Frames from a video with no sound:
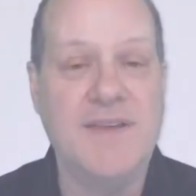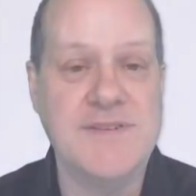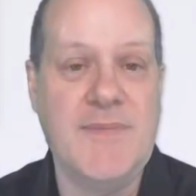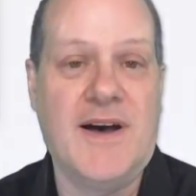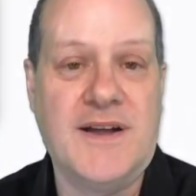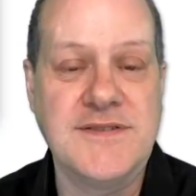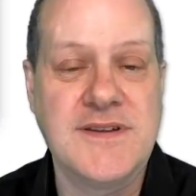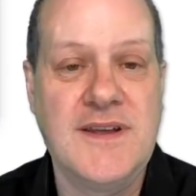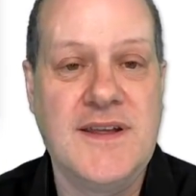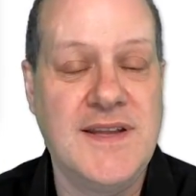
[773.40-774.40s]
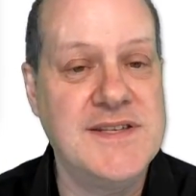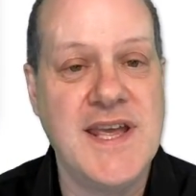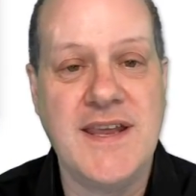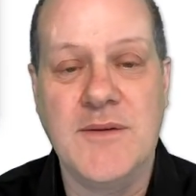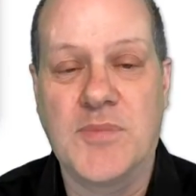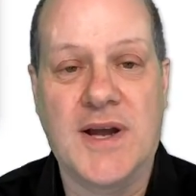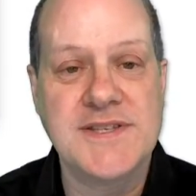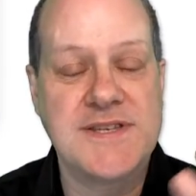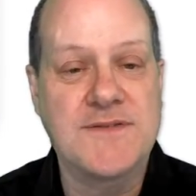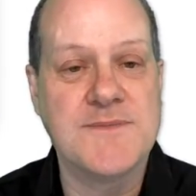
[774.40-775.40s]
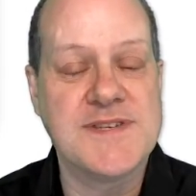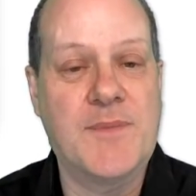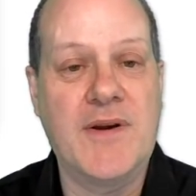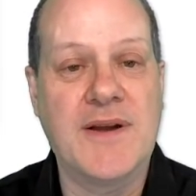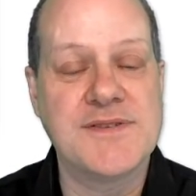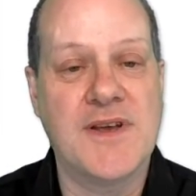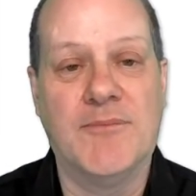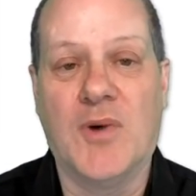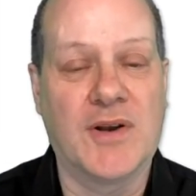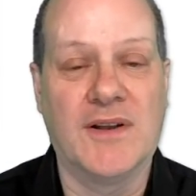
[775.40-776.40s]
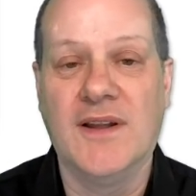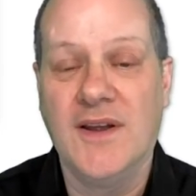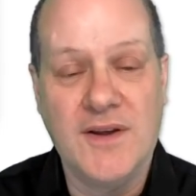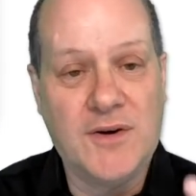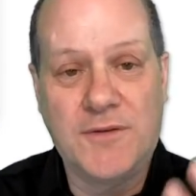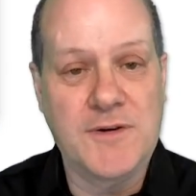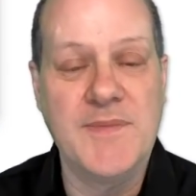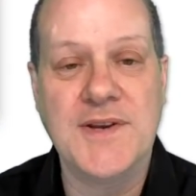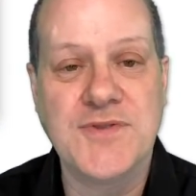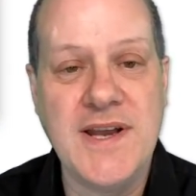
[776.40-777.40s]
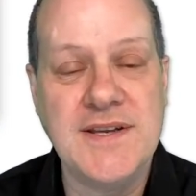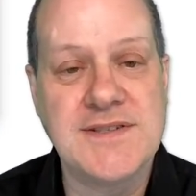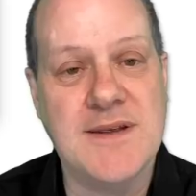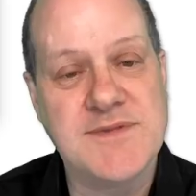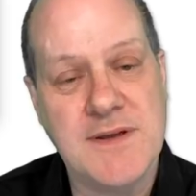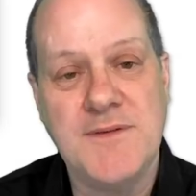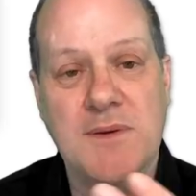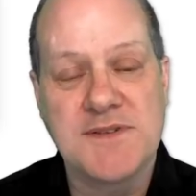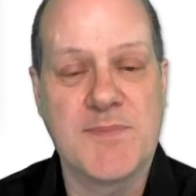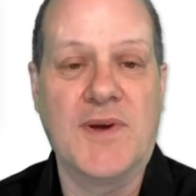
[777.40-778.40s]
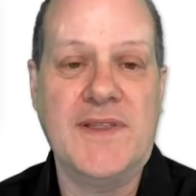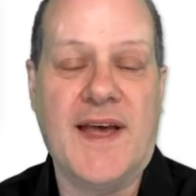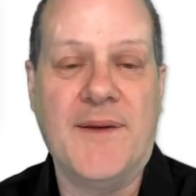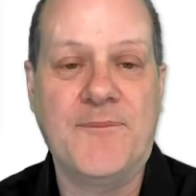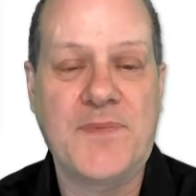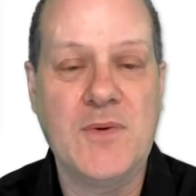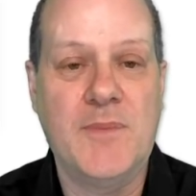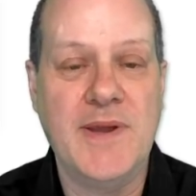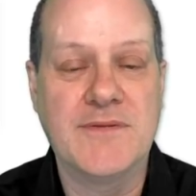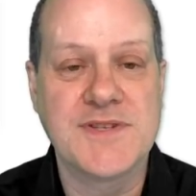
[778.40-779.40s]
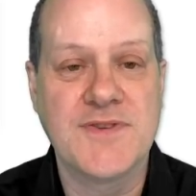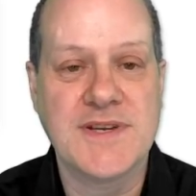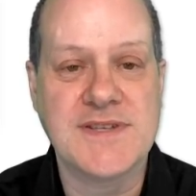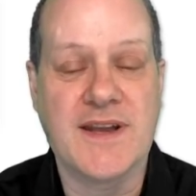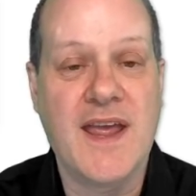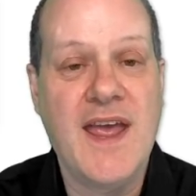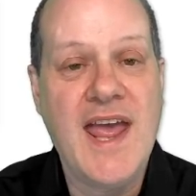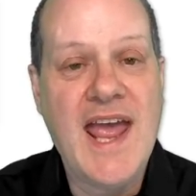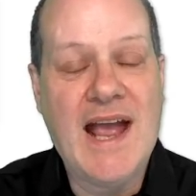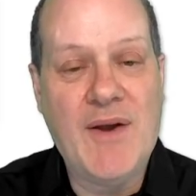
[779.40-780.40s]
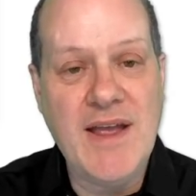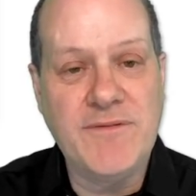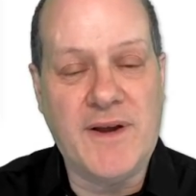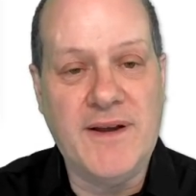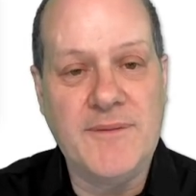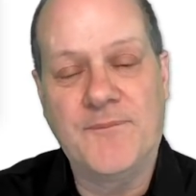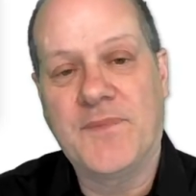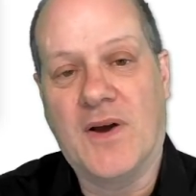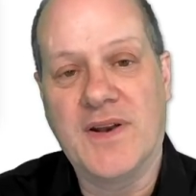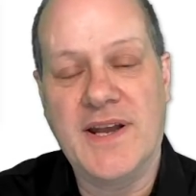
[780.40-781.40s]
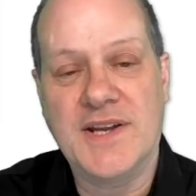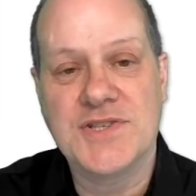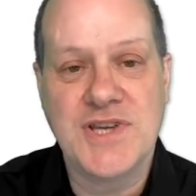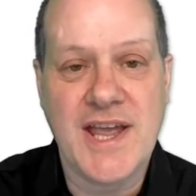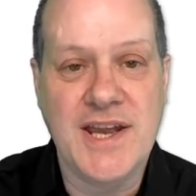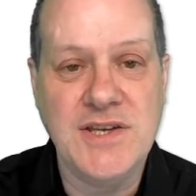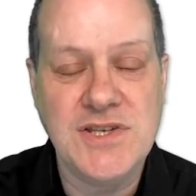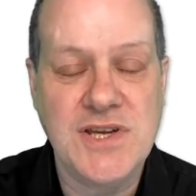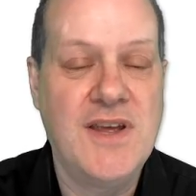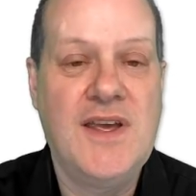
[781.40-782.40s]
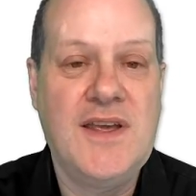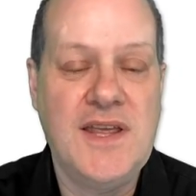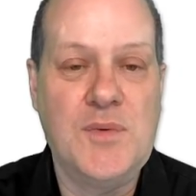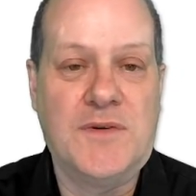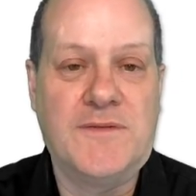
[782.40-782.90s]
and demand. They're taking prices from somewhere else, a model, or from their trading team. So if you exploit that, you will be restricted. However, on an exchange, you will